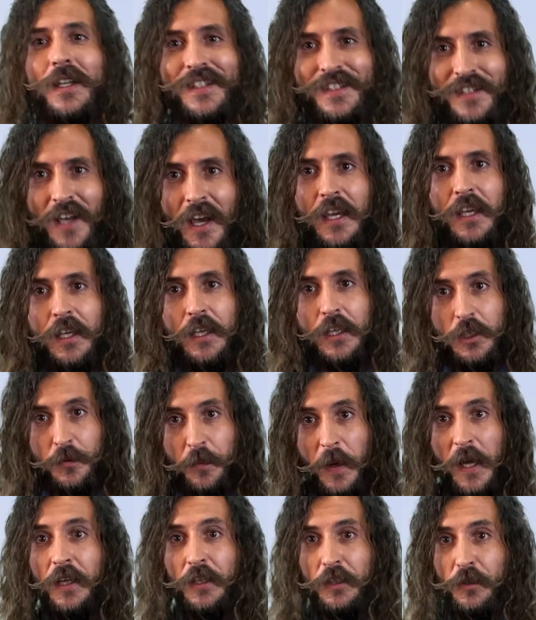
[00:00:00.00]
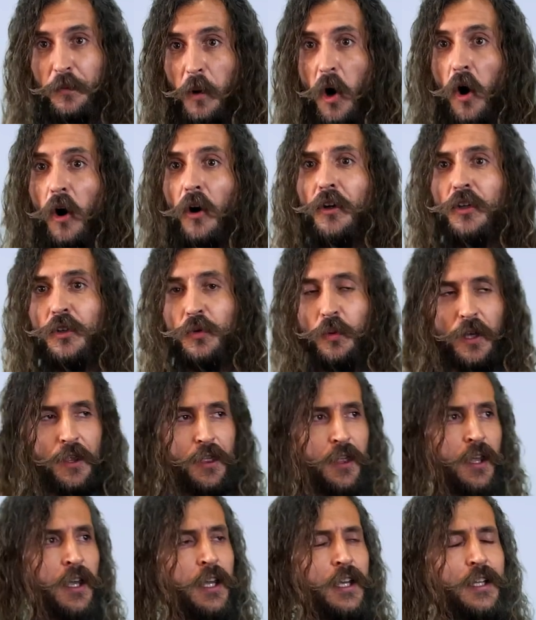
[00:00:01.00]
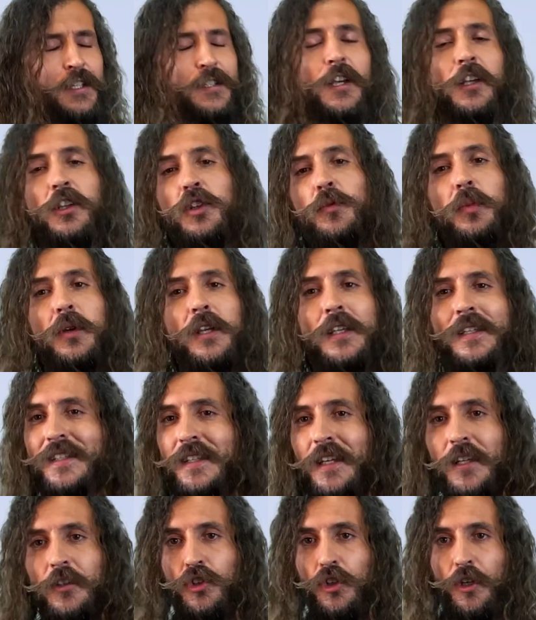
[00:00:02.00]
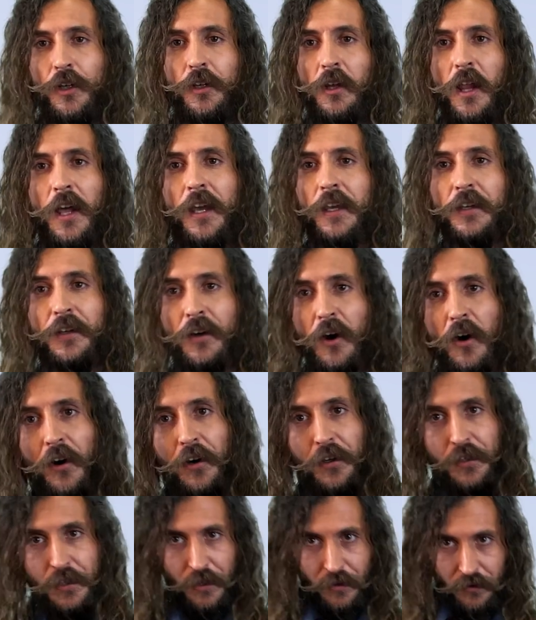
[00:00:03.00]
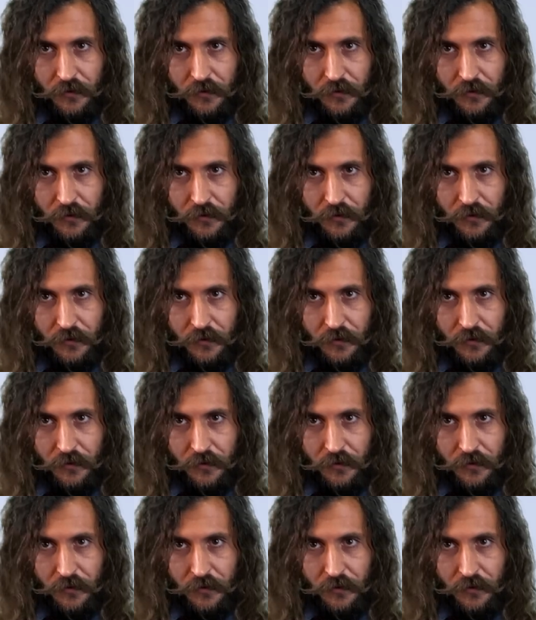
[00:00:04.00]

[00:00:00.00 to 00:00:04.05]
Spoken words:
psyches picked apart with such precision like an art,